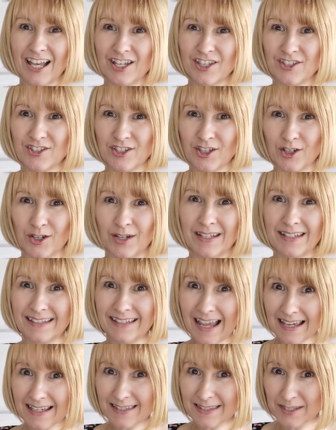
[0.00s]
So
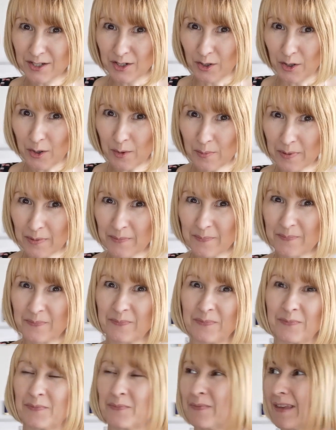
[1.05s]
next up
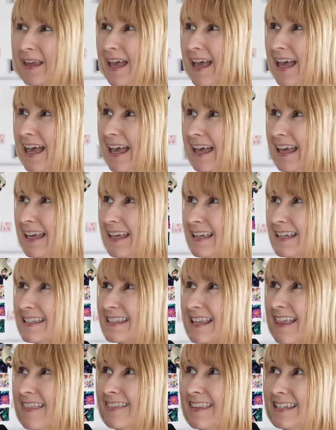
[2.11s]

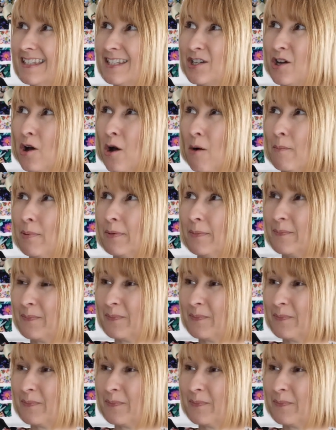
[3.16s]
is this top.